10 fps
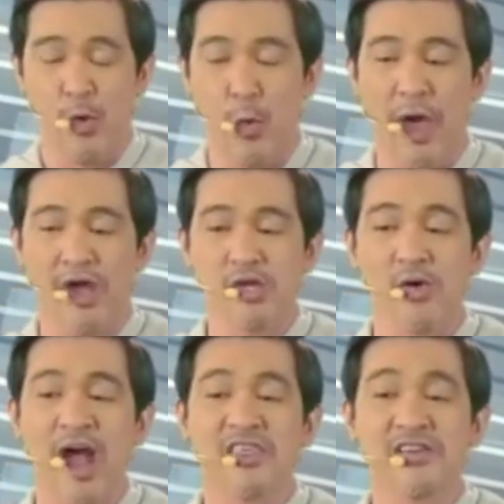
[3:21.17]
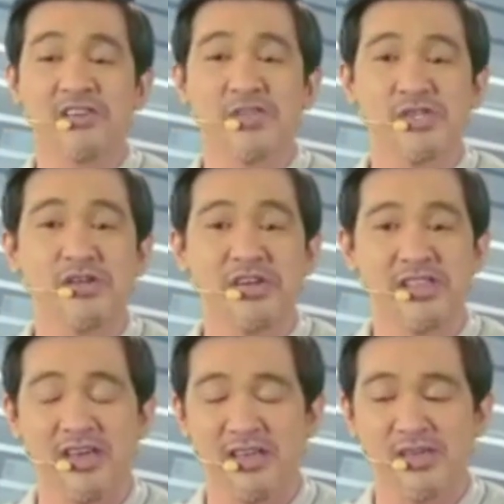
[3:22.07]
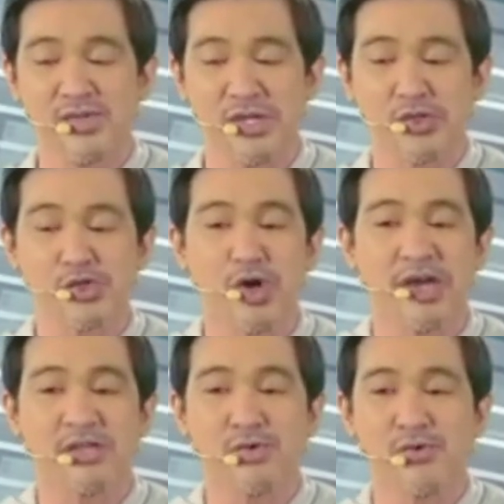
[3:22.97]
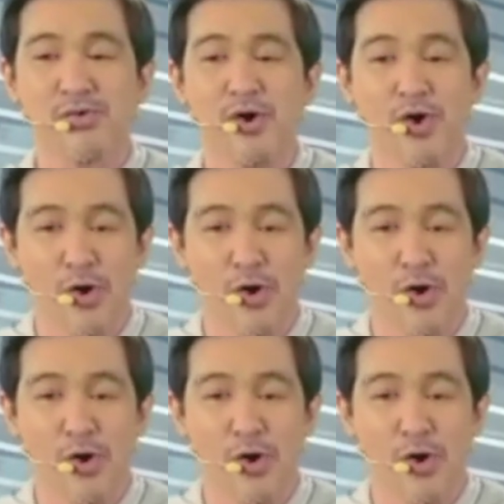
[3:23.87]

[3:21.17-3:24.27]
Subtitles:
where you gather these ingredients and you try to,